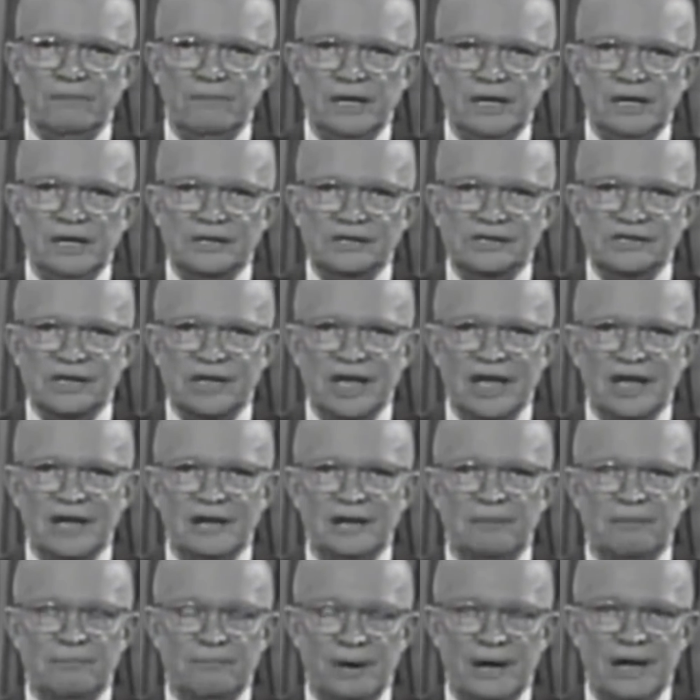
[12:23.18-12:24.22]
and be
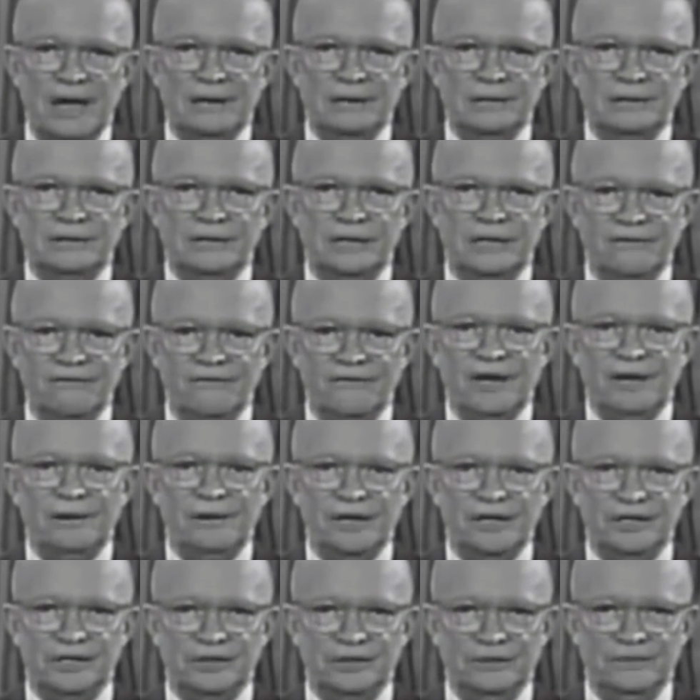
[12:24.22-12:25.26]
instead a proud
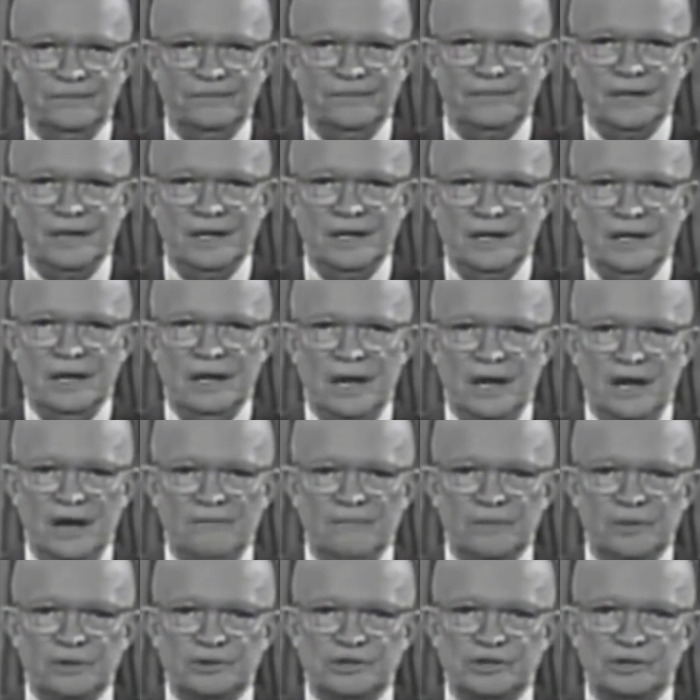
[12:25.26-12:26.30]
confederation
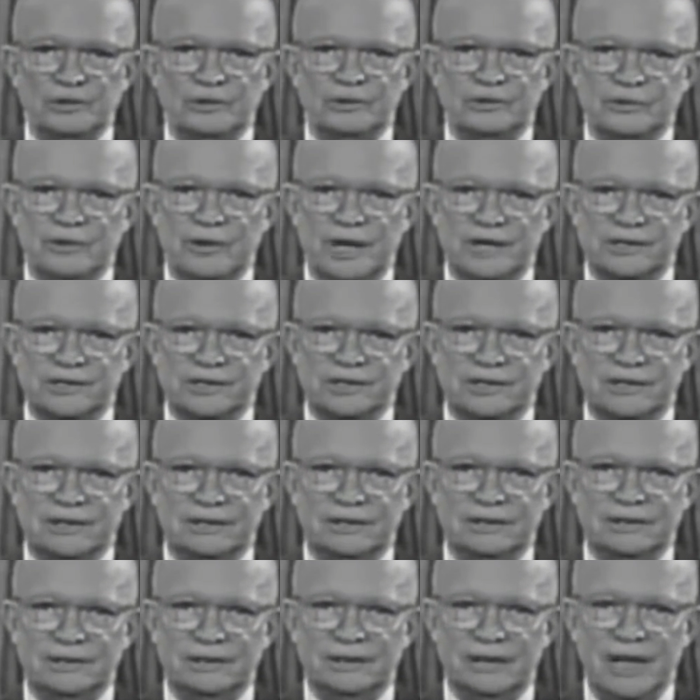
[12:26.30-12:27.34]
of mutual trust
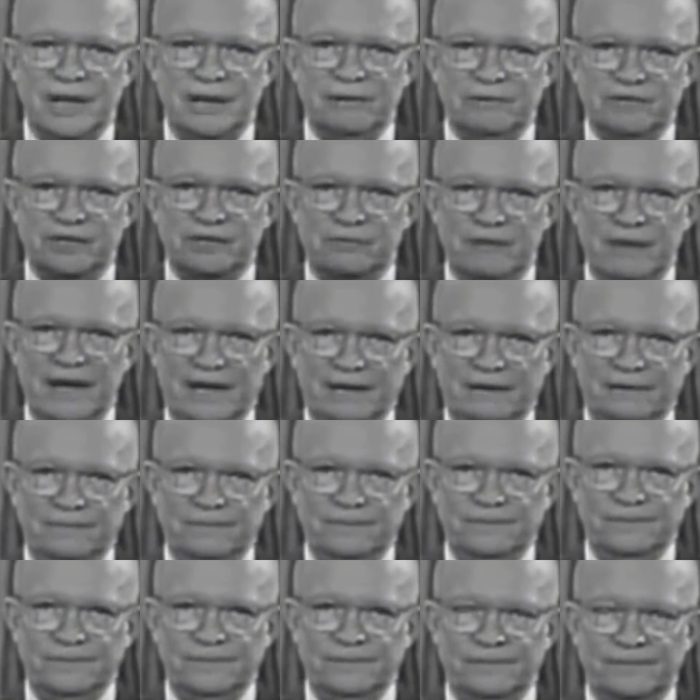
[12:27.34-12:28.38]
and
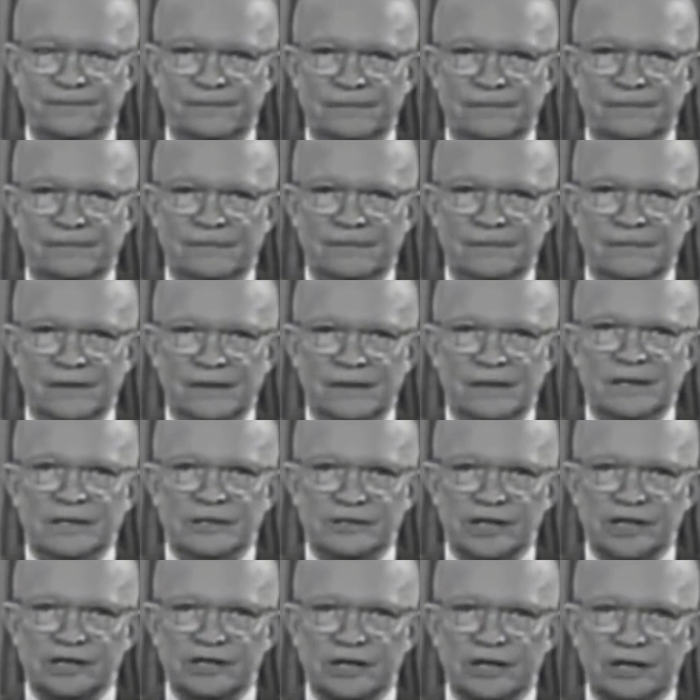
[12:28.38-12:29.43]
respect.
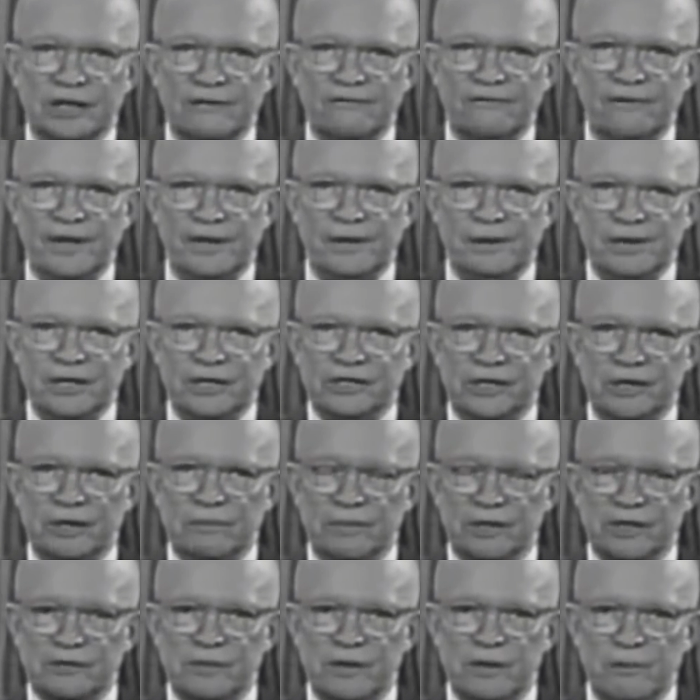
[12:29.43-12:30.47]
Such a
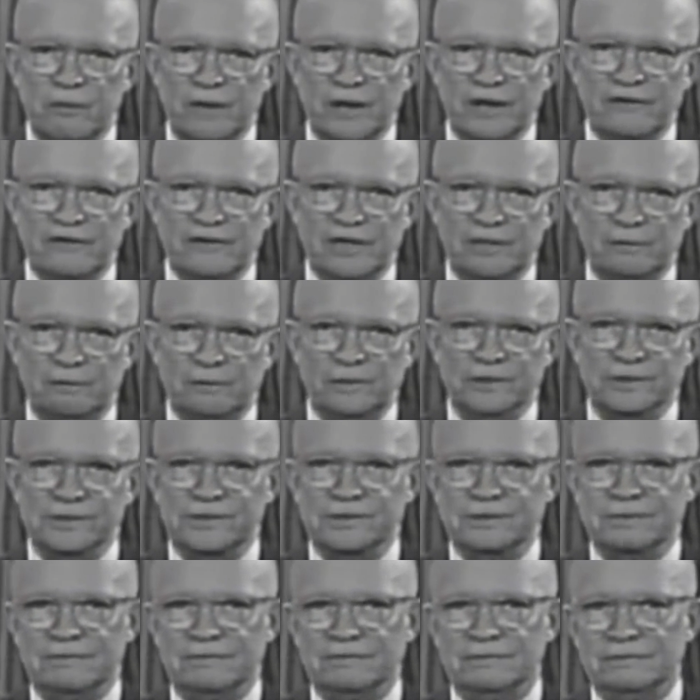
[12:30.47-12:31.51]
confederation must be one of
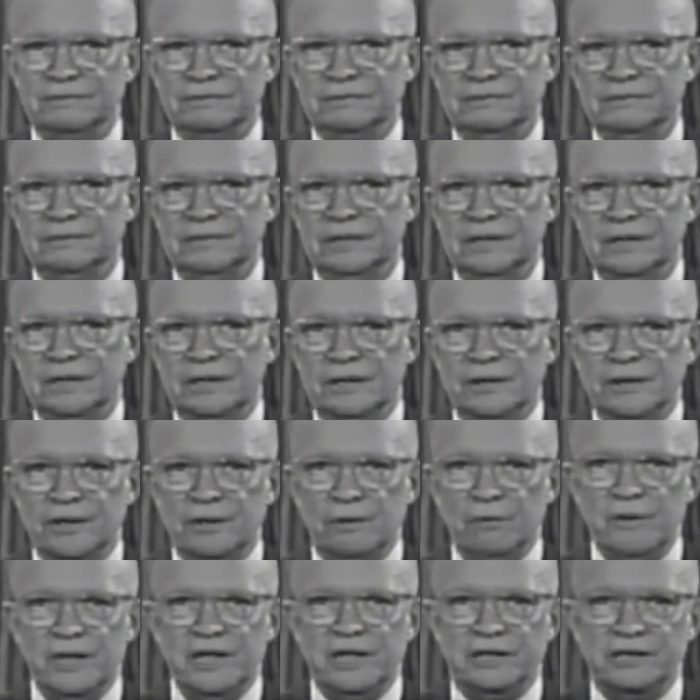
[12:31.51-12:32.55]
equals.
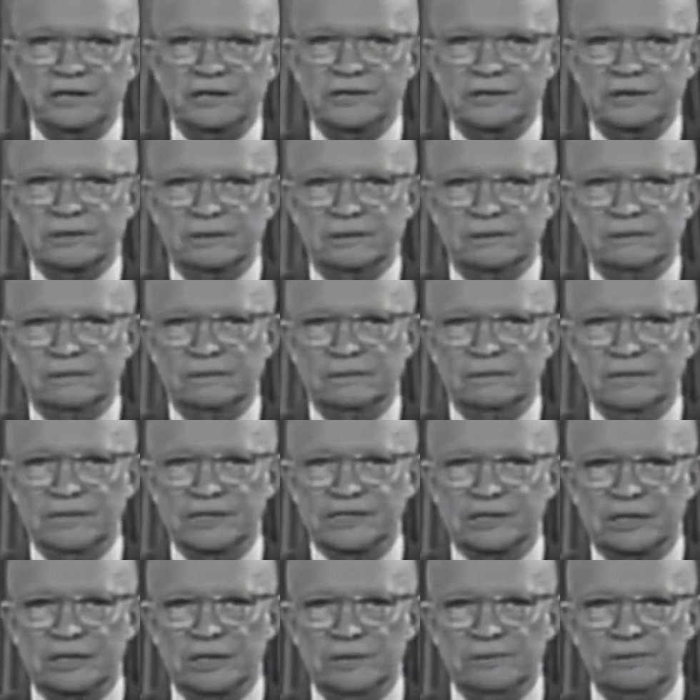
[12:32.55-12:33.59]
The weakest
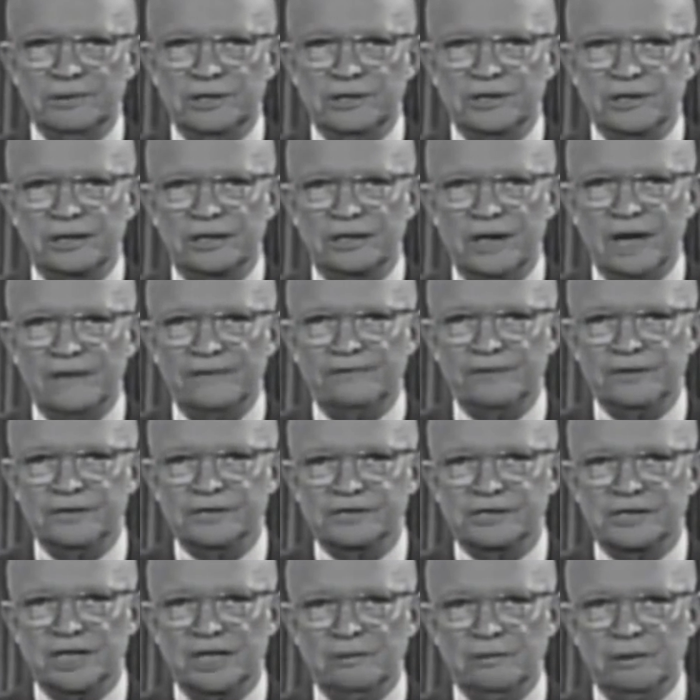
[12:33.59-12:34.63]
must come to the
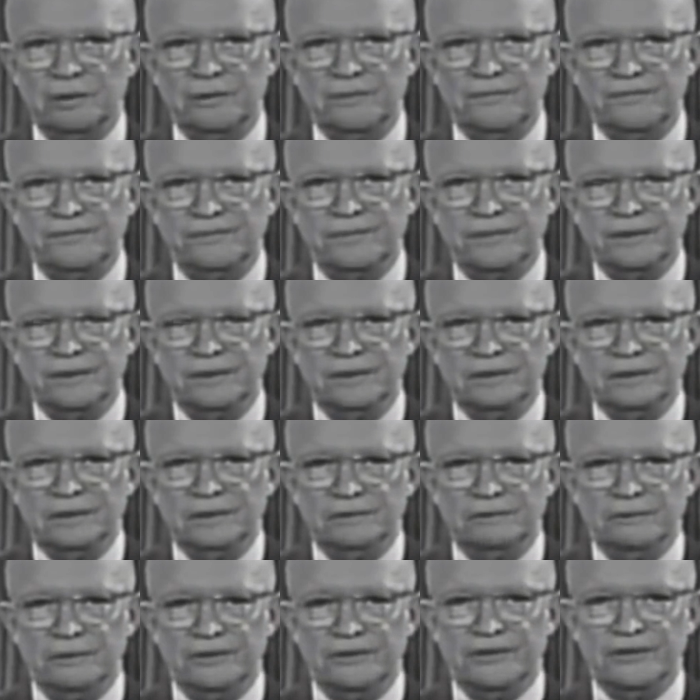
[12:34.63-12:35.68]
conference table
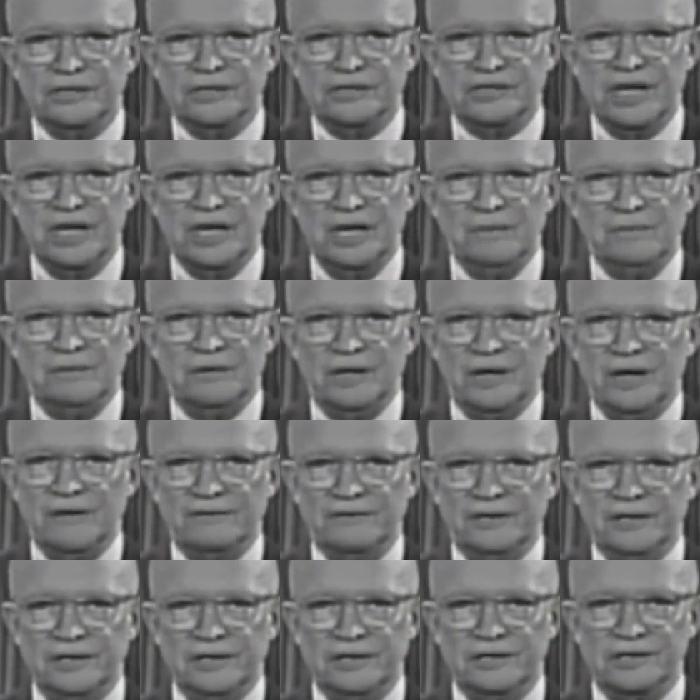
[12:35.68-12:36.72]
with the same
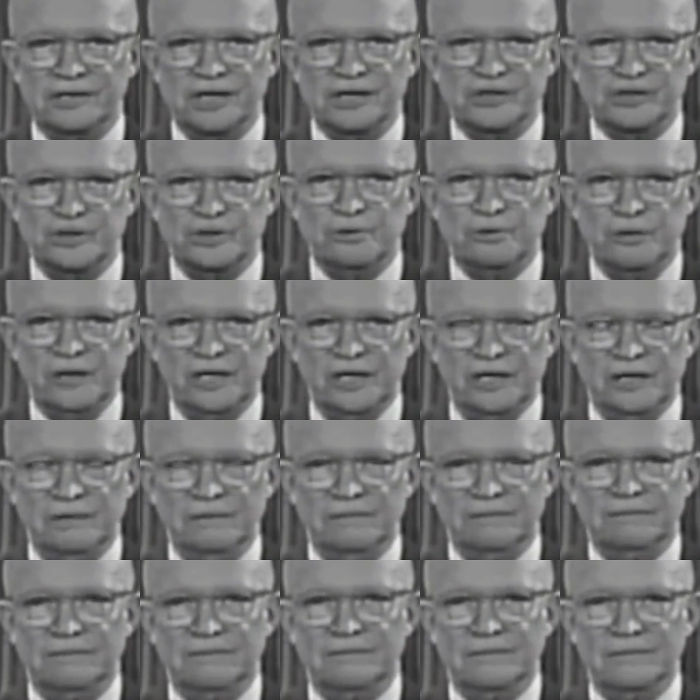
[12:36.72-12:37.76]
confidence as do
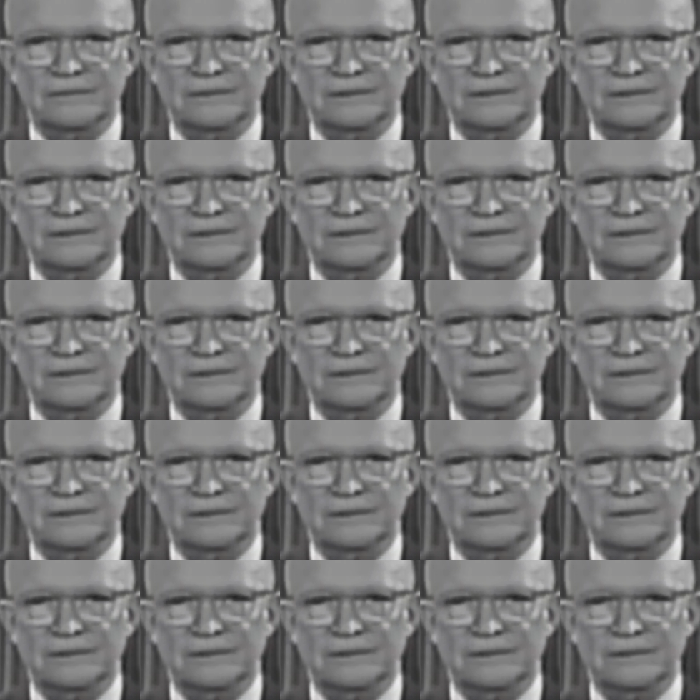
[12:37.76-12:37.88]
we,